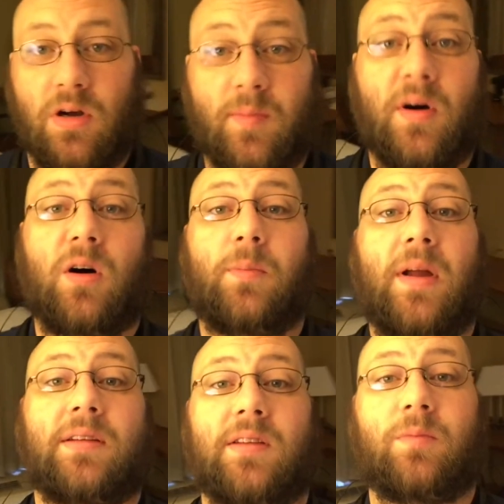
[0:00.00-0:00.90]
So I'm all
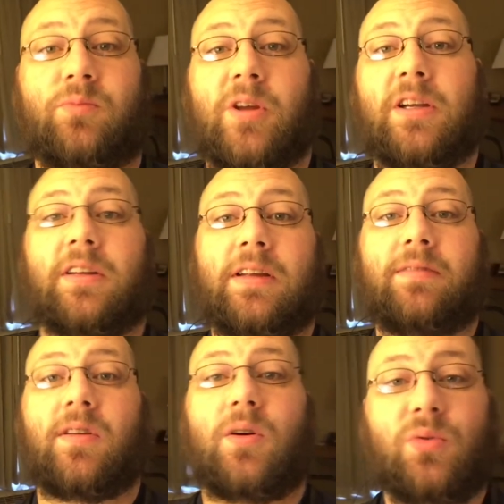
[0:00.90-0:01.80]
packed up and ready to
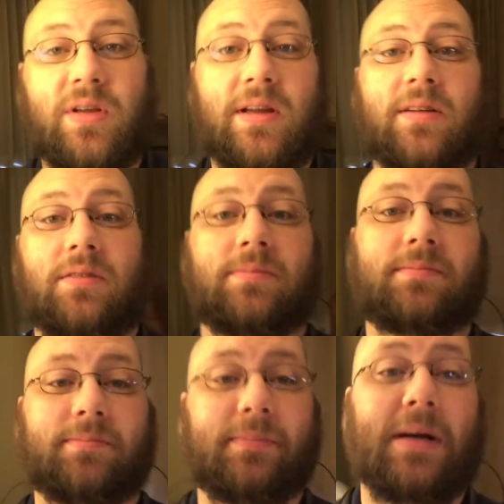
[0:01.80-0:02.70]
leave the hotel.
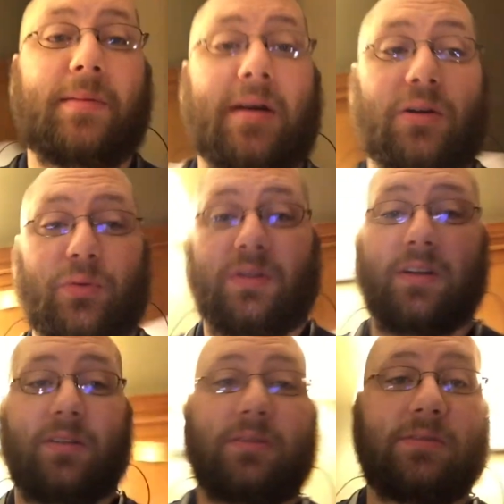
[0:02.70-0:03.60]
Bye-bye,
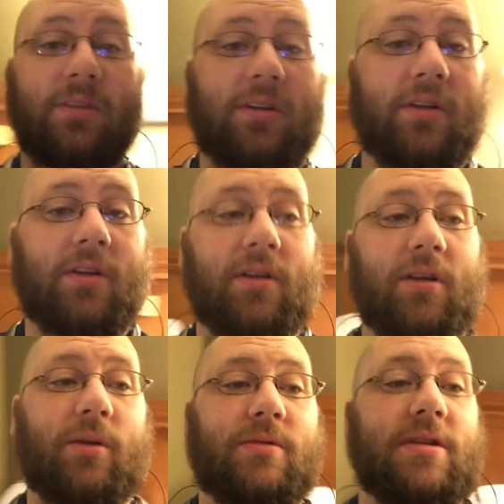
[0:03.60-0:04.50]
hotel.
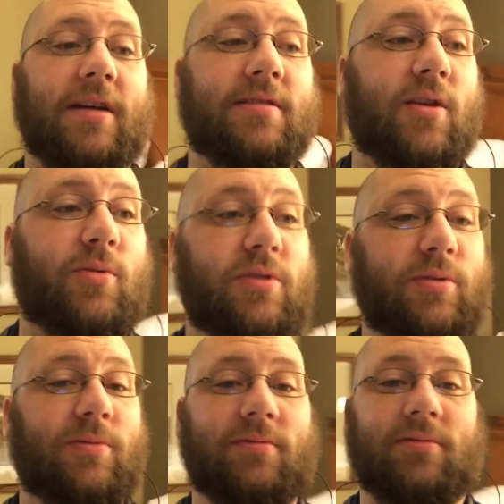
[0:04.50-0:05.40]
It was nice knowing
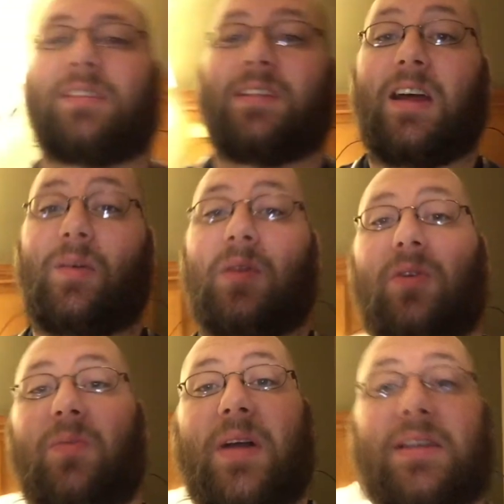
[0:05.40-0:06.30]
you. Now I'm
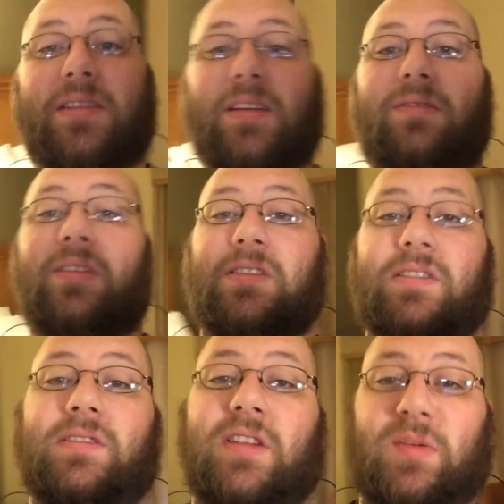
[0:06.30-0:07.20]
going back to the
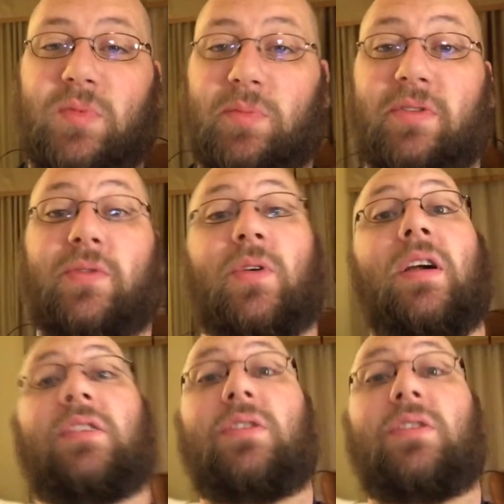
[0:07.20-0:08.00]
convention center, but before I